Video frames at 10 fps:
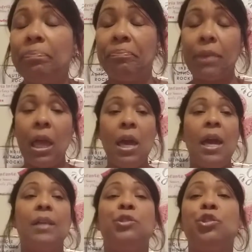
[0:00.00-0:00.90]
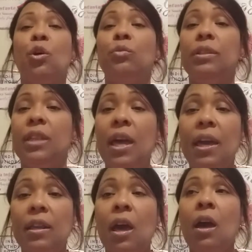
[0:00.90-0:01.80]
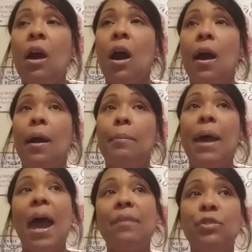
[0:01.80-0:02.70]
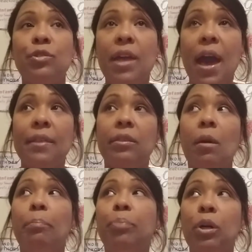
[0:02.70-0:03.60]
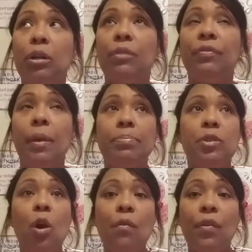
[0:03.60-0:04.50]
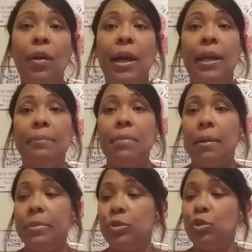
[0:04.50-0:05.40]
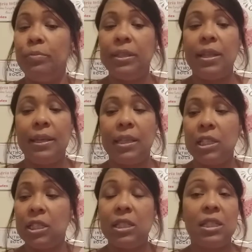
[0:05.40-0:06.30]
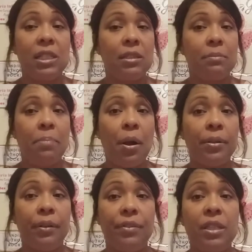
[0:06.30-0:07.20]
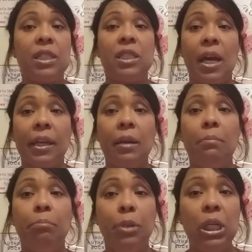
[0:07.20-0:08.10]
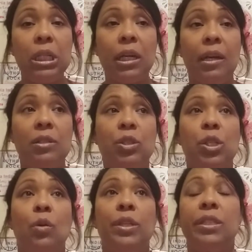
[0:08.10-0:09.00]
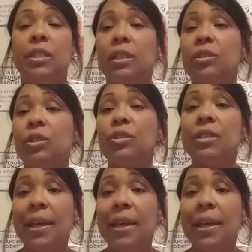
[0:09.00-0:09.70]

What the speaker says: And so then after that, the book flips over, and I'm assuming like this is the part of the second book. And so it's 6 years later,